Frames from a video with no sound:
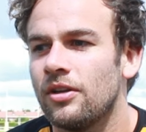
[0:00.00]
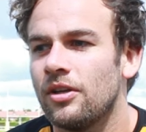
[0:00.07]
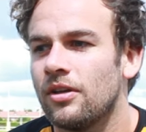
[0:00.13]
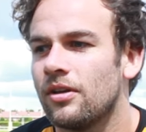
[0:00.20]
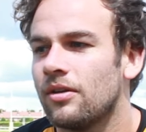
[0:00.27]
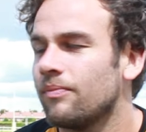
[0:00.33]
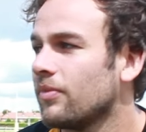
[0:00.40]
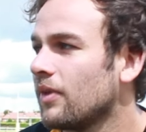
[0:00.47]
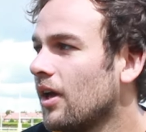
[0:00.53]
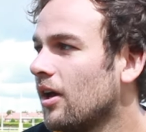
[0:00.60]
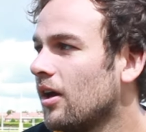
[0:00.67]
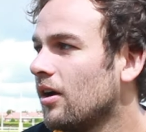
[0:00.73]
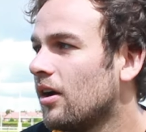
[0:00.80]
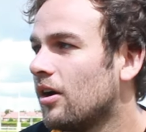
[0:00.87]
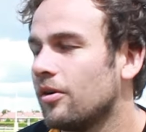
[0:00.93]
really
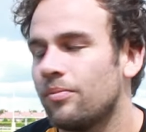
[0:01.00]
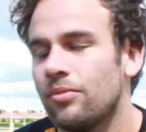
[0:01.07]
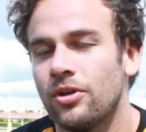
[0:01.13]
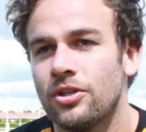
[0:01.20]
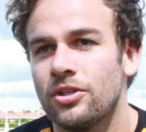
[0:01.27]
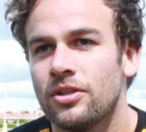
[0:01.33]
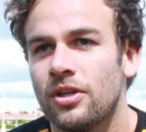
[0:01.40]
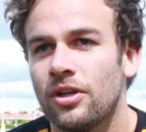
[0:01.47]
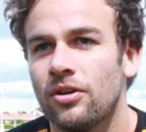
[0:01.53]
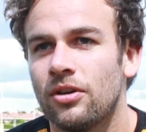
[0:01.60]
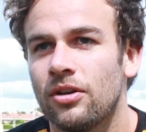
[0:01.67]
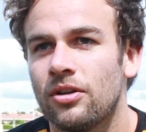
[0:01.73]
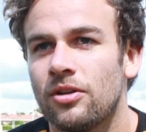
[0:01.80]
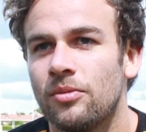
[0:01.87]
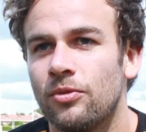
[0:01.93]
hard push
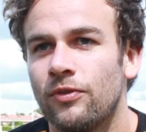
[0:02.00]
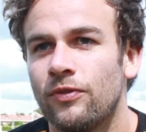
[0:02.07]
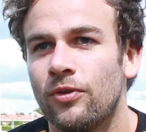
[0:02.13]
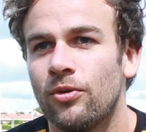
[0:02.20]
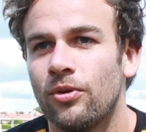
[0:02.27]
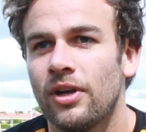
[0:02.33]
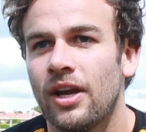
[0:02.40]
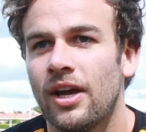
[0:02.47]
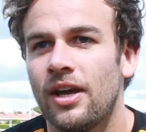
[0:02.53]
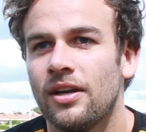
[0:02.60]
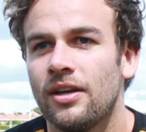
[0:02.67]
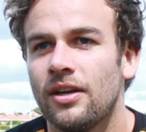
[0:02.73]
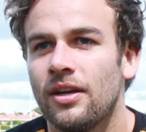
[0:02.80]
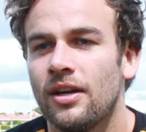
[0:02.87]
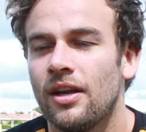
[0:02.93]
to move forward
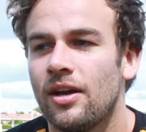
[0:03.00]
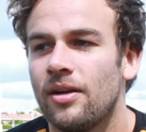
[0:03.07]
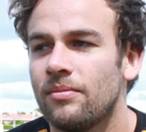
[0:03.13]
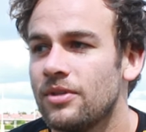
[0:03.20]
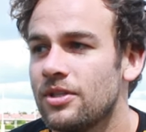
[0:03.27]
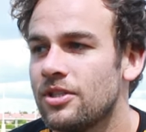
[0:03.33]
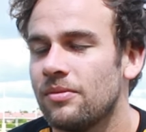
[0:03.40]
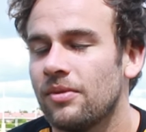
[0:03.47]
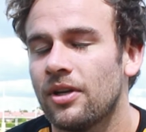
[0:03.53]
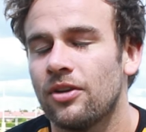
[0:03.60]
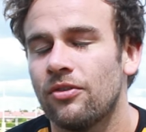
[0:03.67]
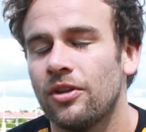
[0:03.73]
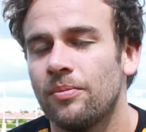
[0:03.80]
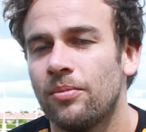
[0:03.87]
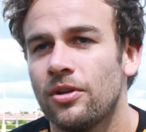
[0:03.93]
again, and just seemed
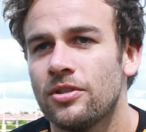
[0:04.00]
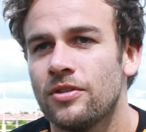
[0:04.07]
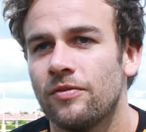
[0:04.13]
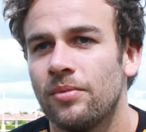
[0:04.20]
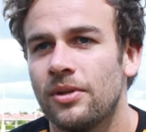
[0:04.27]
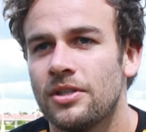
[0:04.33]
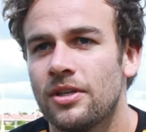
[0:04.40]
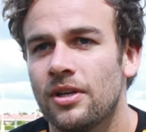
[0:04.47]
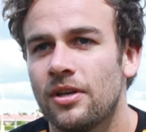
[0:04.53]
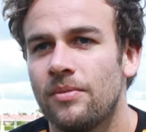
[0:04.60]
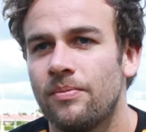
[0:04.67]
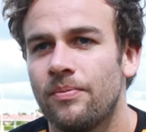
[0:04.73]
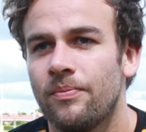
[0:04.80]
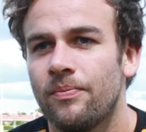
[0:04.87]
like a really positive place to come.